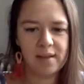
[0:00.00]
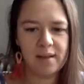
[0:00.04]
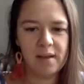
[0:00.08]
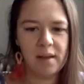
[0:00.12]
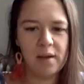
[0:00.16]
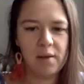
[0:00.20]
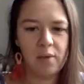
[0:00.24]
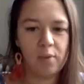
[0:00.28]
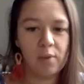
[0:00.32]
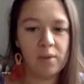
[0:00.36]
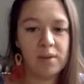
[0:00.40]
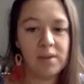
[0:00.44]

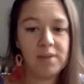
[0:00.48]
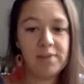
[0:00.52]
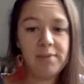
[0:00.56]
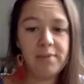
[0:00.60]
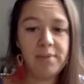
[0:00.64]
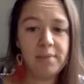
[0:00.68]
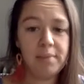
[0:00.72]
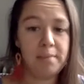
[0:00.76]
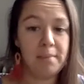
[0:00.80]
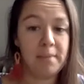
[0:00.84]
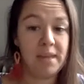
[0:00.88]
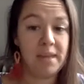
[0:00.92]
One of the
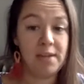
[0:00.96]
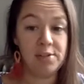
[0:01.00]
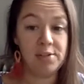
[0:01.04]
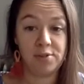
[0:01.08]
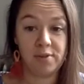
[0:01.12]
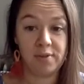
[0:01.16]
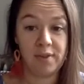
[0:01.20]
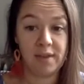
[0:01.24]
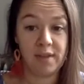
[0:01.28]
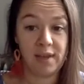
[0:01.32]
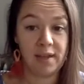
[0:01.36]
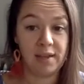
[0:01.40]
major
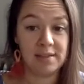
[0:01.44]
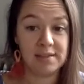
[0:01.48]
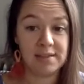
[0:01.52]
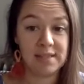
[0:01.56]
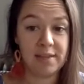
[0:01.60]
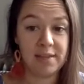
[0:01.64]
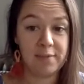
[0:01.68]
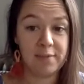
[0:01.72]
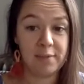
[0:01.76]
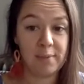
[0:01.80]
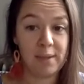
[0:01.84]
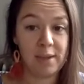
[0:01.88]
things
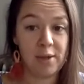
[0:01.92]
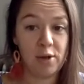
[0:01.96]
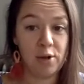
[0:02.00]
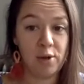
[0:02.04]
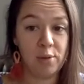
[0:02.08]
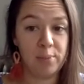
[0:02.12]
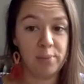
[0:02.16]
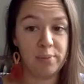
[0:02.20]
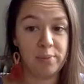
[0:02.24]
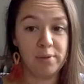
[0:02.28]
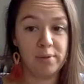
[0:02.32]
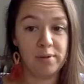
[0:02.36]
giving me
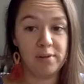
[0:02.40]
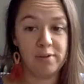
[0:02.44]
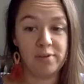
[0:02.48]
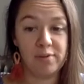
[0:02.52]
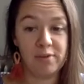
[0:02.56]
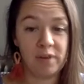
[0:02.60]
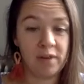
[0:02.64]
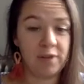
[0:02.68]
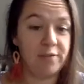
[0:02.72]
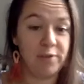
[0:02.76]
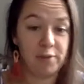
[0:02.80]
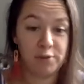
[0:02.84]
hope for
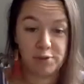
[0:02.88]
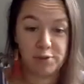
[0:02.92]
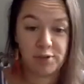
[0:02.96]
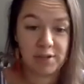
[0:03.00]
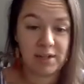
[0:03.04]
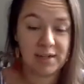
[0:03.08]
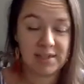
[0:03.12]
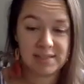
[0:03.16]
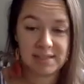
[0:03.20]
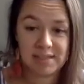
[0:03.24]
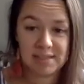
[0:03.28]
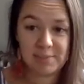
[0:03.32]
our future
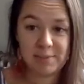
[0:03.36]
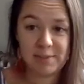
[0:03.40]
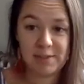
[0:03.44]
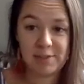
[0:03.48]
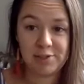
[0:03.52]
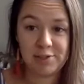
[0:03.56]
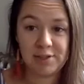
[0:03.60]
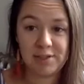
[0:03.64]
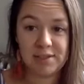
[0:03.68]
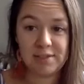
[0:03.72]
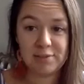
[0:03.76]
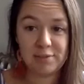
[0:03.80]
as a
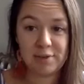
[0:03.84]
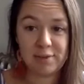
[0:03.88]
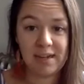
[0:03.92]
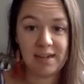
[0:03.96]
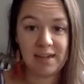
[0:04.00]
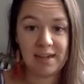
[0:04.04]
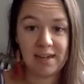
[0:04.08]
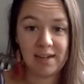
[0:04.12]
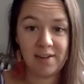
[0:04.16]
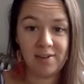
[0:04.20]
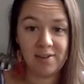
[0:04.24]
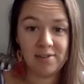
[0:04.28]
species right
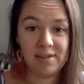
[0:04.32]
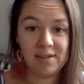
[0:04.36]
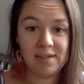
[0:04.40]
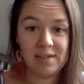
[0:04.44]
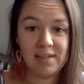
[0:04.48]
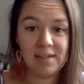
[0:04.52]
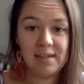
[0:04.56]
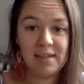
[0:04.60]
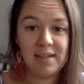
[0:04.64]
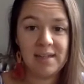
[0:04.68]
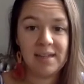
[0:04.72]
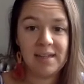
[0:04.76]
now
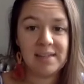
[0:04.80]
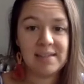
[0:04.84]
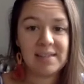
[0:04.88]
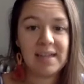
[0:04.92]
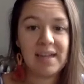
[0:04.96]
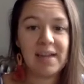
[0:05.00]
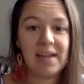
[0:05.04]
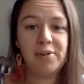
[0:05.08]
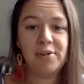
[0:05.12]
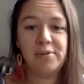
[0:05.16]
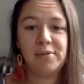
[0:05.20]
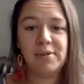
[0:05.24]
is
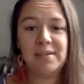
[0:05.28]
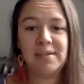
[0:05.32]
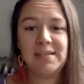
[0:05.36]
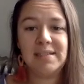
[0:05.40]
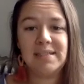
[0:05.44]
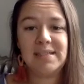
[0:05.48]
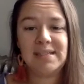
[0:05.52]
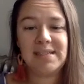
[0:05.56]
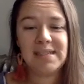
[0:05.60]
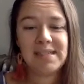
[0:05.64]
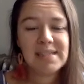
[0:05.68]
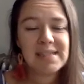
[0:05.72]
how
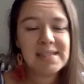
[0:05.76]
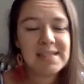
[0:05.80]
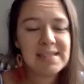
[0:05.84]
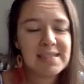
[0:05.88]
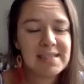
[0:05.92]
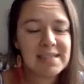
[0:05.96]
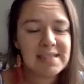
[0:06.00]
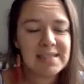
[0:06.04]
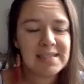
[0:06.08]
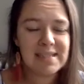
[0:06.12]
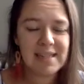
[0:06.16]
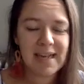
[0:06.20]

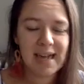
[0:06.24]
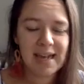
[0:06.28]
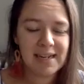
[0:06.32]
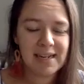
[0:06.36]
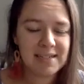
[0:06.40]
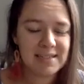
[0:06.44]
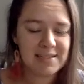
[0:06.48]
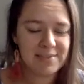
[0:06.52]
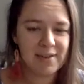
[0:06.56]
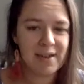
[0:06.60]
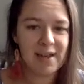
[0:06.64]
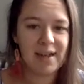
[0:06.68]

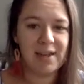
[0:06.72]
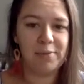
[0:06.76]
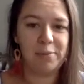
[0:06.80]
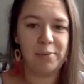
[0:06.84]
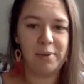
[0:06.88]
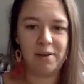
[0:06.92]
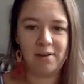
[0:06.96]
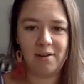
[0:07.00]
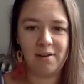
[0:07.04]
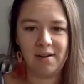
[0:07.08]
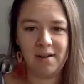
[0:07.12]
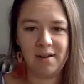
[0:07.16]
dissatisfied
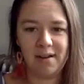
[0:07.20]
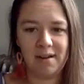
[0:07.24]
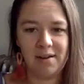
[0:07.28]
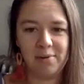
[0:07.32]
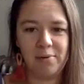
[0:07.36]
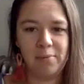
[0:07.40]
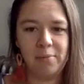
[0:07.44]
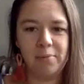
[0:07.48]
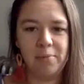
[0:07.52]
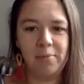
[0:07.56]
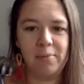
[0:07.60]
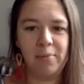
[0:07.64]
we are
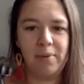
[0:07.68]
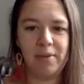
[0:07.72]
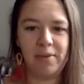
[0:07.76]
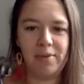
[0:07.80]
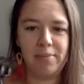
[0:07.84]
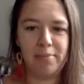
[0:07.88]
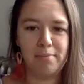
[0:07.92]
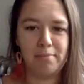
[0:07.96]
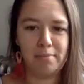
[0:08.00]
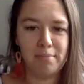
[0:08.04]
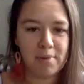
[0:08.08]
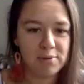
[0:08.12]

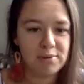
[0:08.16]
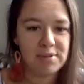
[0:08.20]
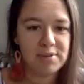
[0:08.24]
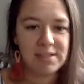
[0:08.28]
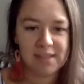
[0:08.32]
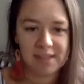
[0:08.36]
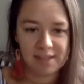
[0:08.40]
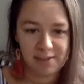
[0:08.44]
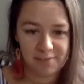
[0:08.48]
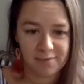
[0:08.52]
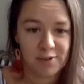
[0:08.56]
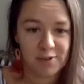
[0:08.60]
with
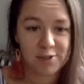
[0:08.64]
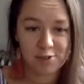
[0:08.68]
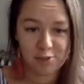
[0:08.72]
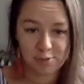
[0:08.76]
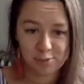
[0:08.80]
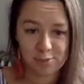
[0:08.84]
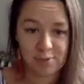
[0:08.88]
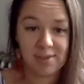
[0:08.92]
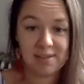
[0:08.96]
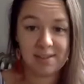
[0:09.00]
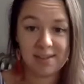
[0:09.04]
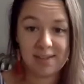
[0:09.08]
mostly
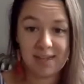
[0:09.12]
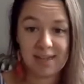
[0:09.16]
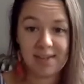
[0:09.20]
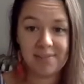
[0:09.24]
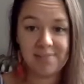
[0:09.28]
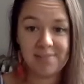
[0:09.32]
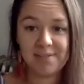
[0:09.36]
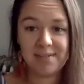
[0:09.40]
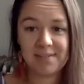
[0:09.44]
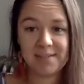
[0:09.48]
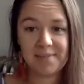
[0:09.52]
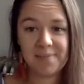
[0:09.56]
virtual
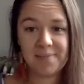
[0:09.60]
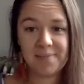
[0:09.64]
lives.